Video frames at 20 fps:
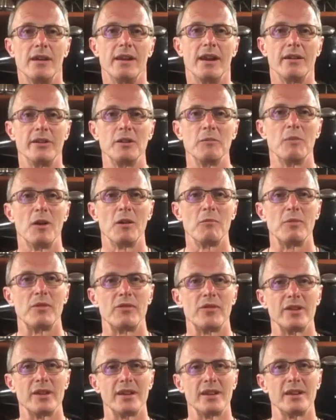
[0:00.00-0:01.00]
Now you might be
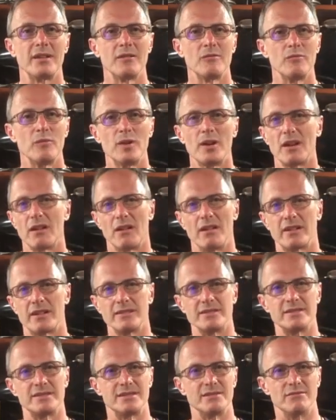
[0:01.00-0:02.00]
thinking, well, I
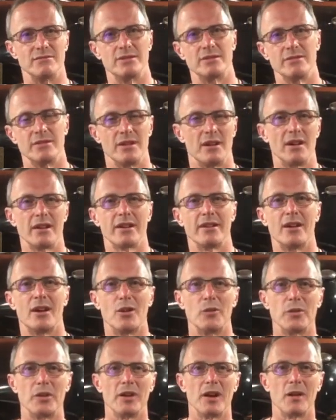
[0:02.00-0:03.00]
can still do it, I can
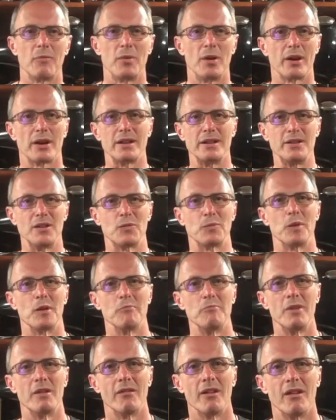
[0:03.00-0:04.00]
hold it up, I can use
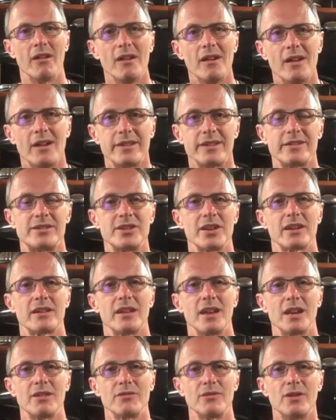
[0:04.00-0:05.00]
my mirror to check
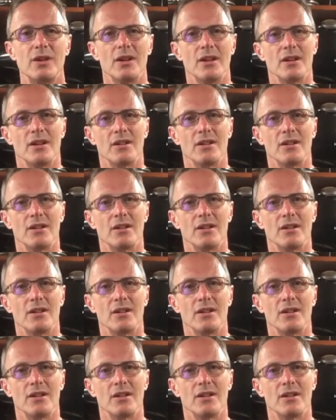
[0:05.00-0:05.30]
the level.